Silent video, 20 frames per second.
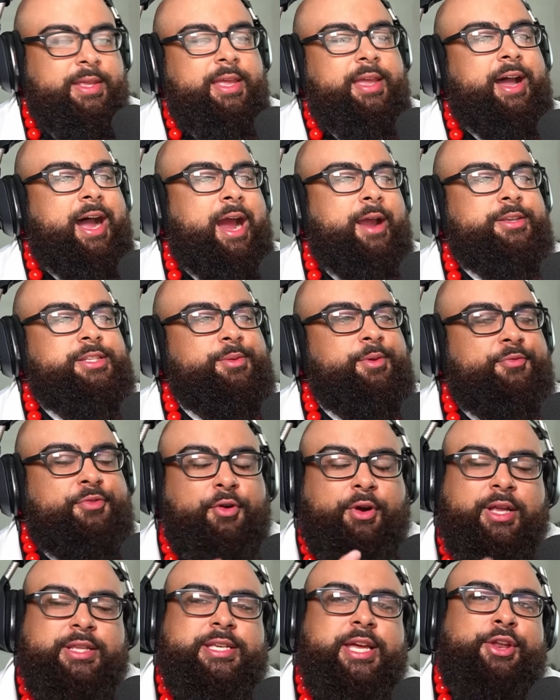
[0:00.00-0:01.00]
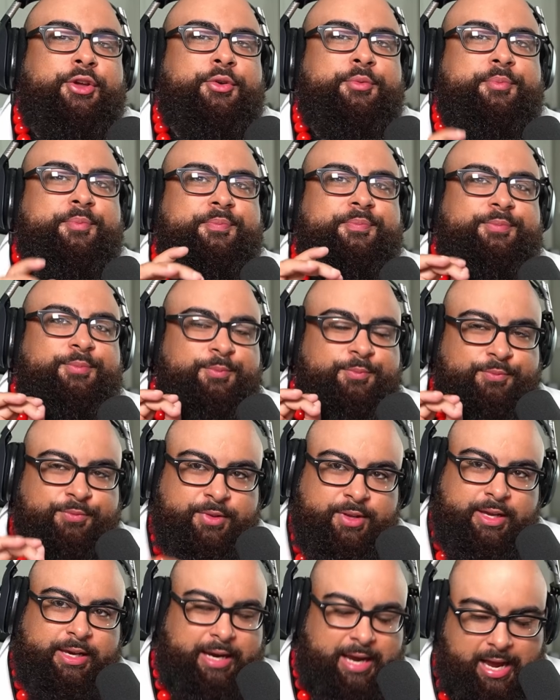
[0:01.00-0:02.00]
Alright, so before we continue,
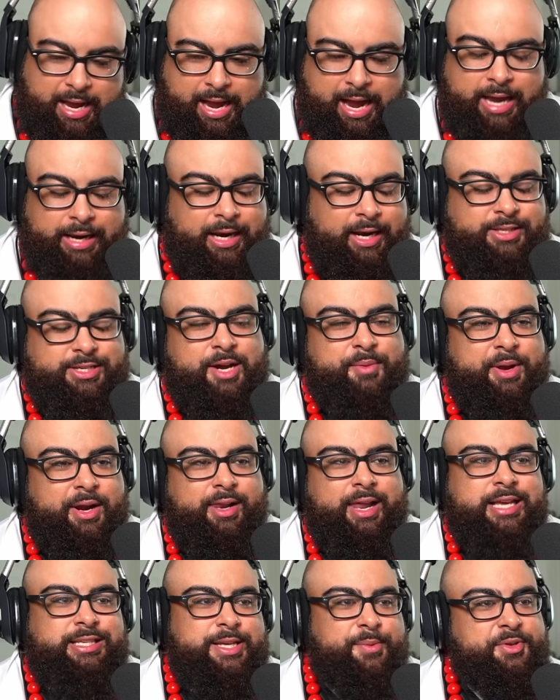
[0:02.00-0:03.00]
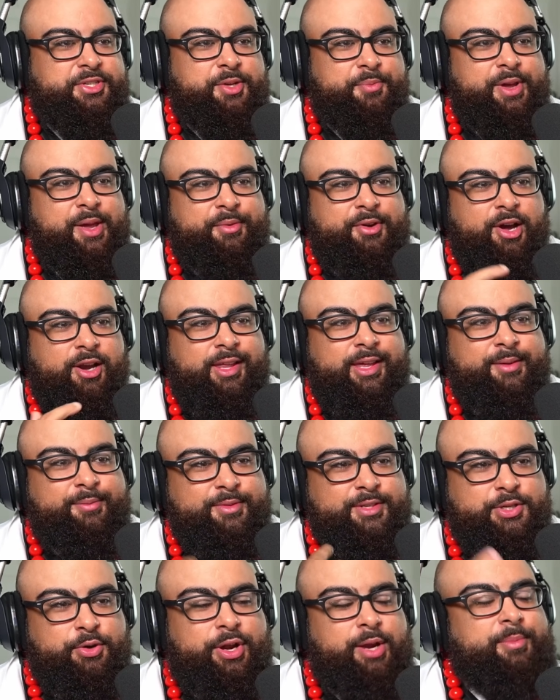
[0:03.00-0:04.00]
I didn't gonna talk about the last episode about him calling
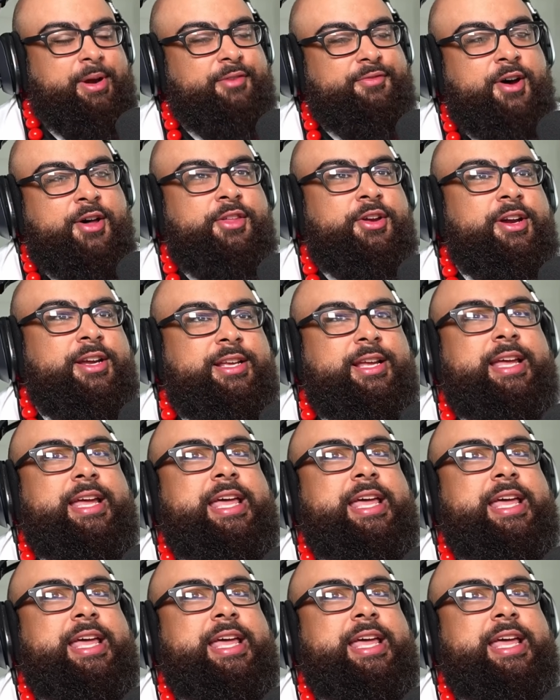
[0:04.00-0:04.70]
Soul King my father.